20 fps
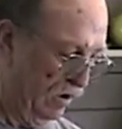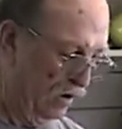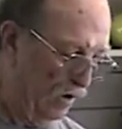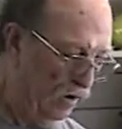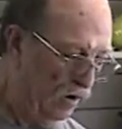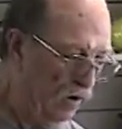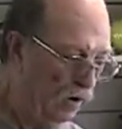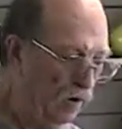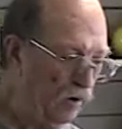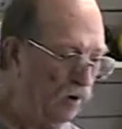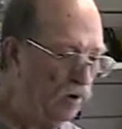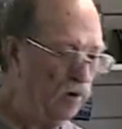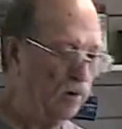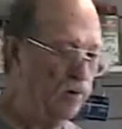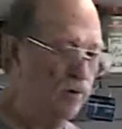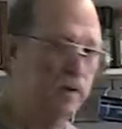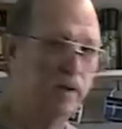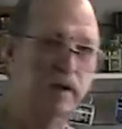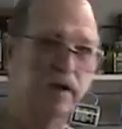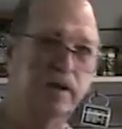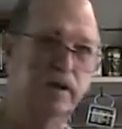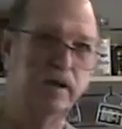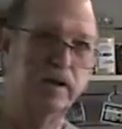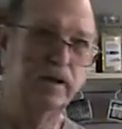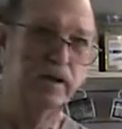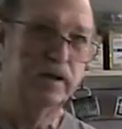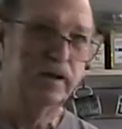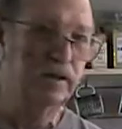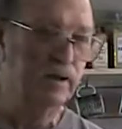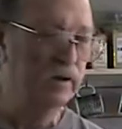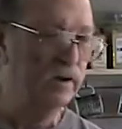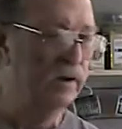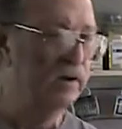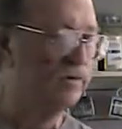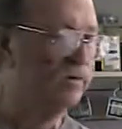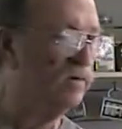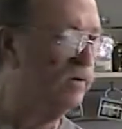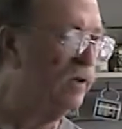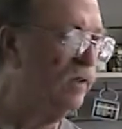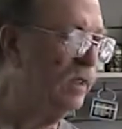hard. You know, you can
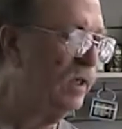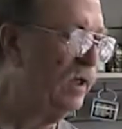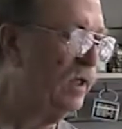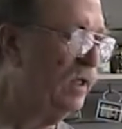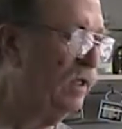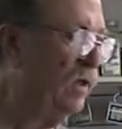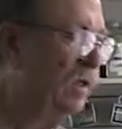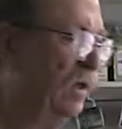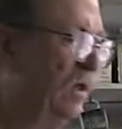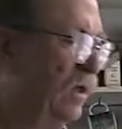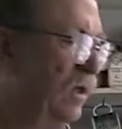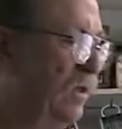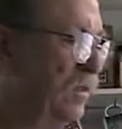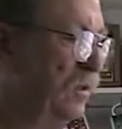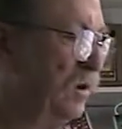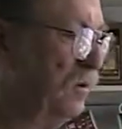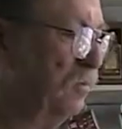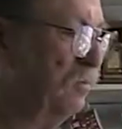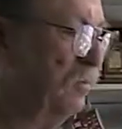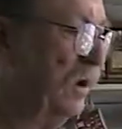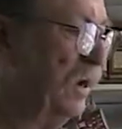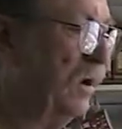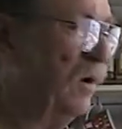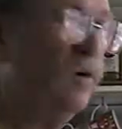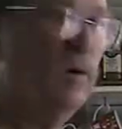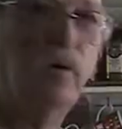see that? They're big old